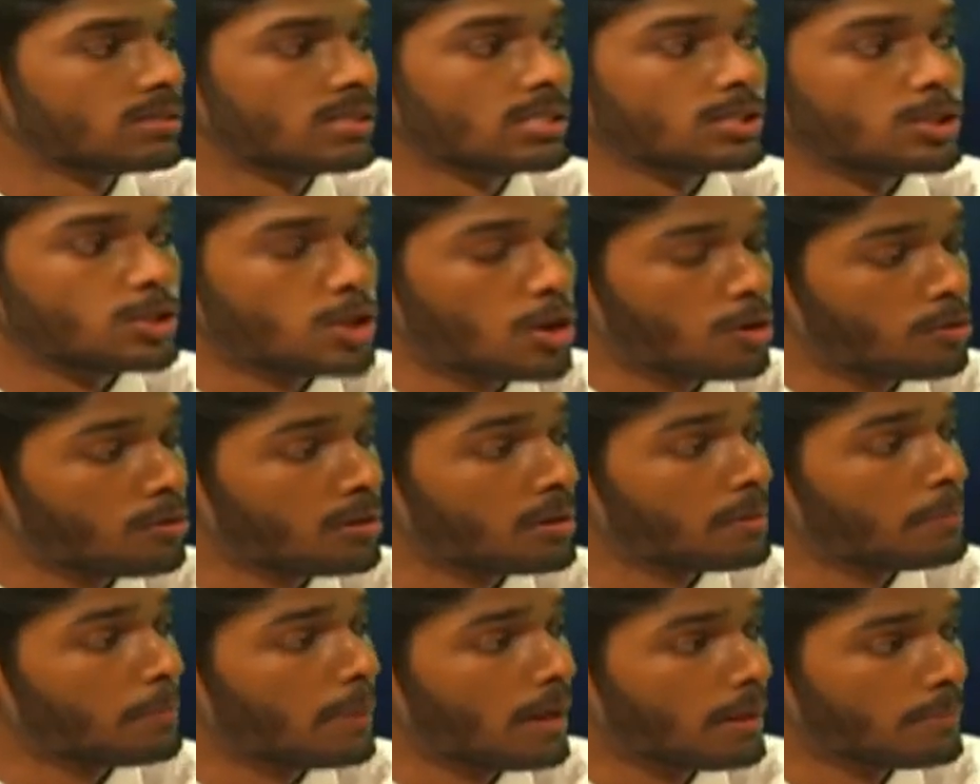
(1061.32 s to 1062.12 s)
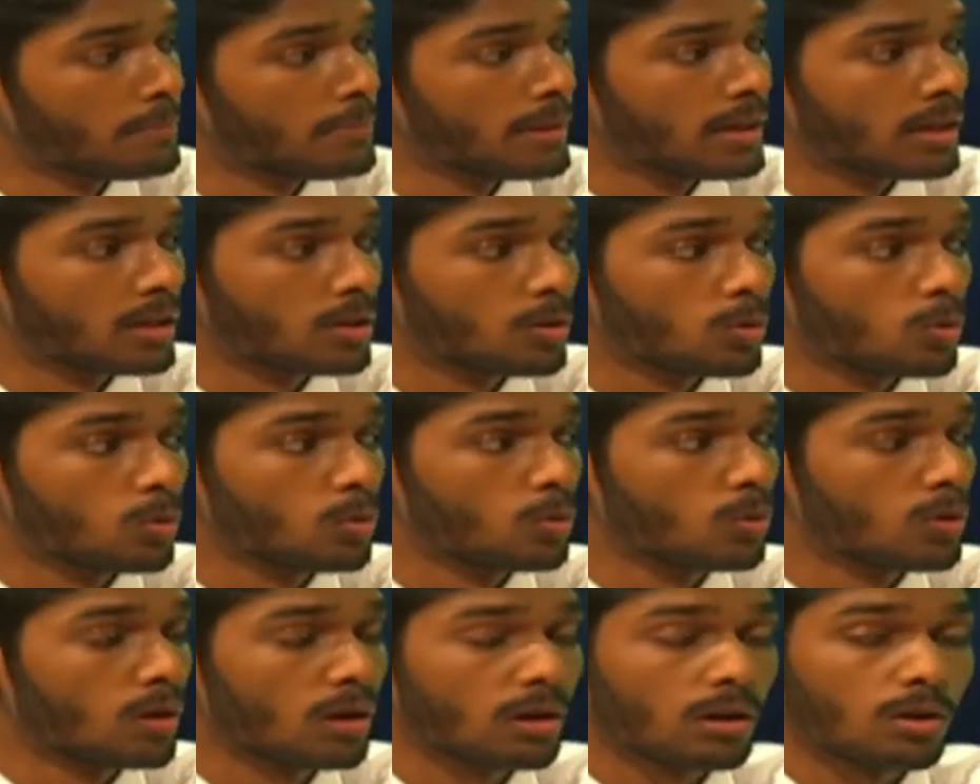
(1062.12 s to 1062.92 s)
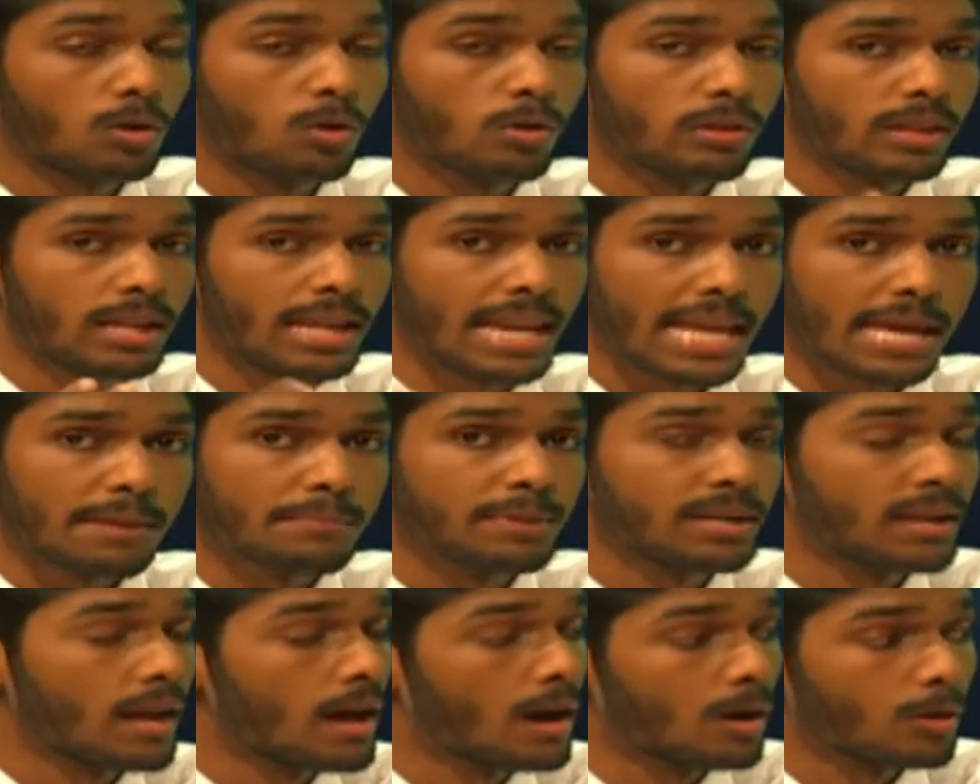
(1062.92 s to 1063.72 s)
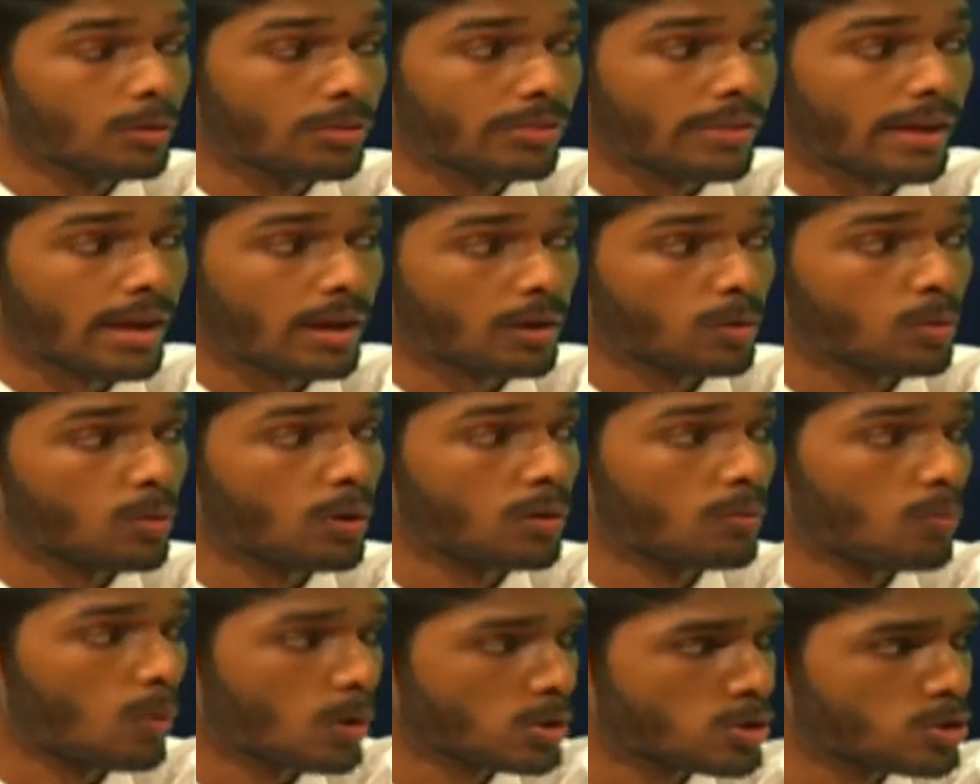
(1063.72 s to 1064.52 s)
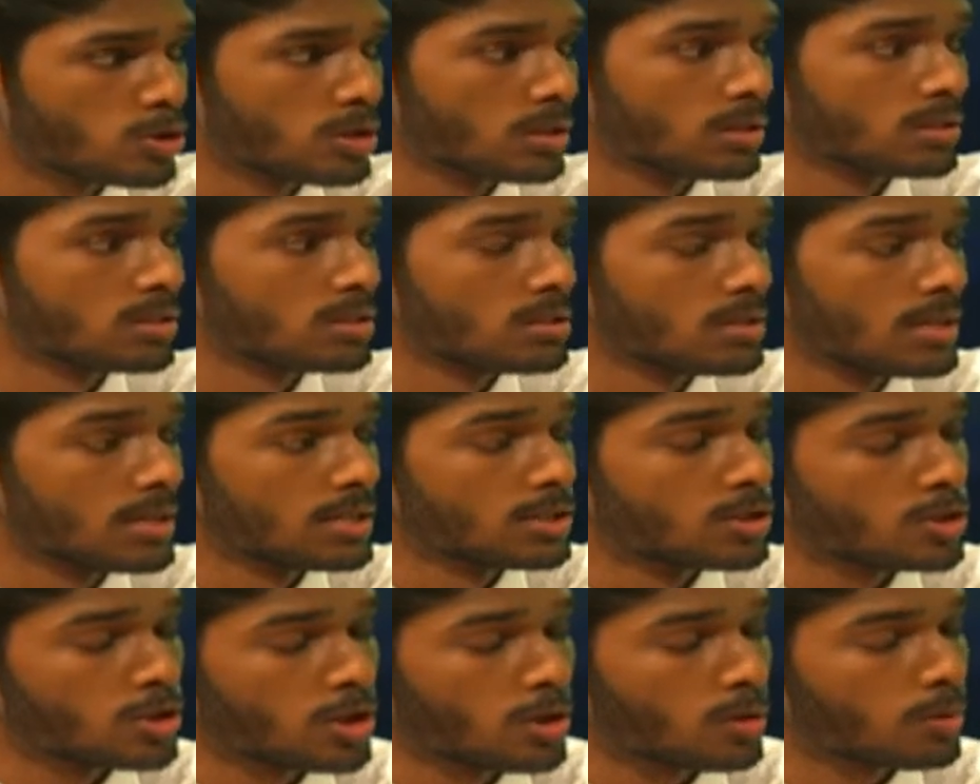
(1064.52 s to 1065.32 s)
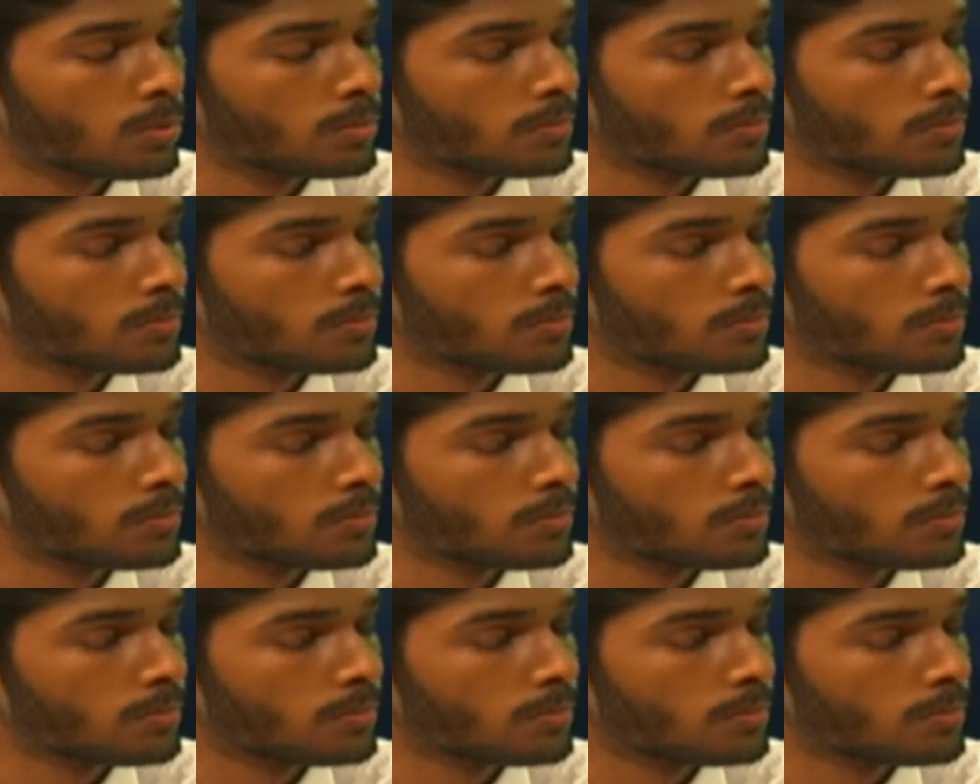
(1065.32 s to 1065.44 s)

the general public who, or the laymen out there who are watching today's show?